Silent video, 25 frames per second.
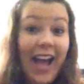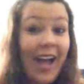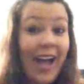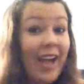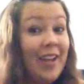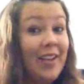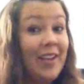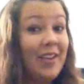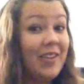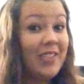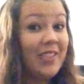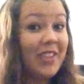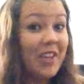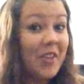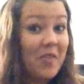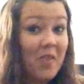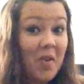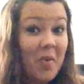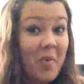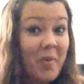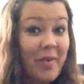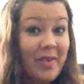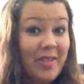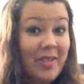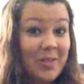I don't think
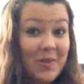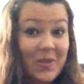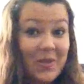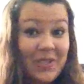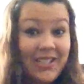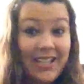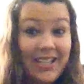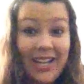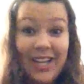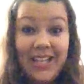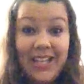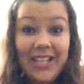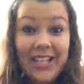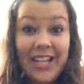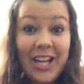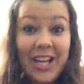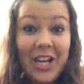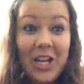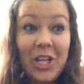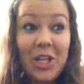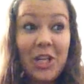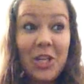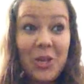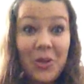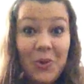I've ever been so excited to
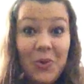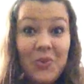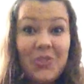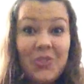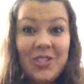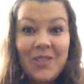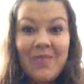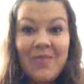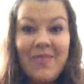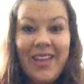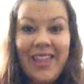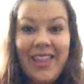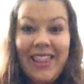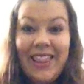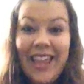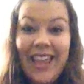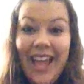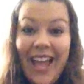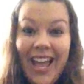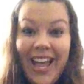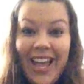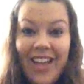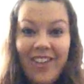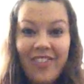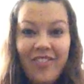get huge in my
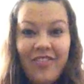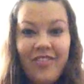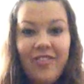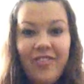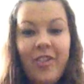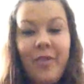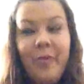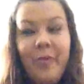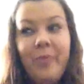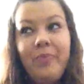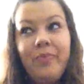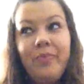life.